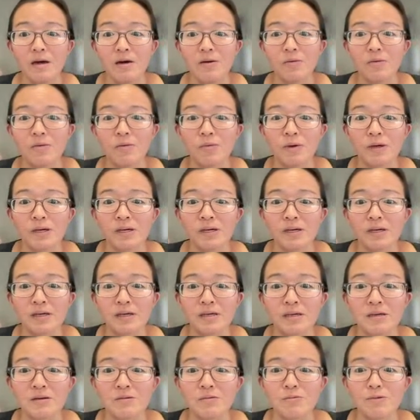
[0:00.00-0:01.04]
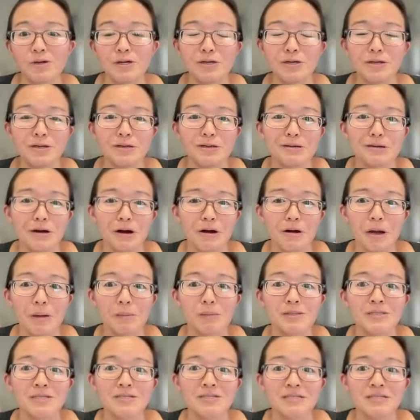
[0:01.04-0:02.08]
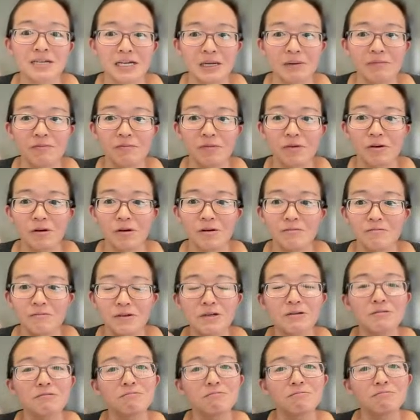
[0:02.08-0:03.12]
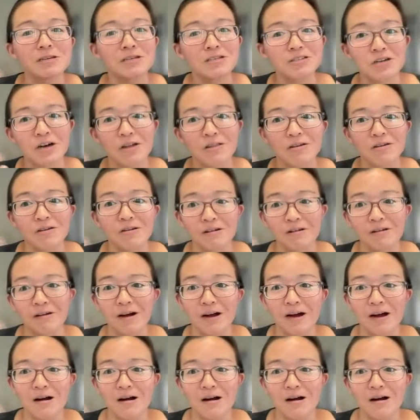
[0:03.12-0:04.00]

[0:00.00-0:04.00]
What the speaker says: we are able to stand up for each other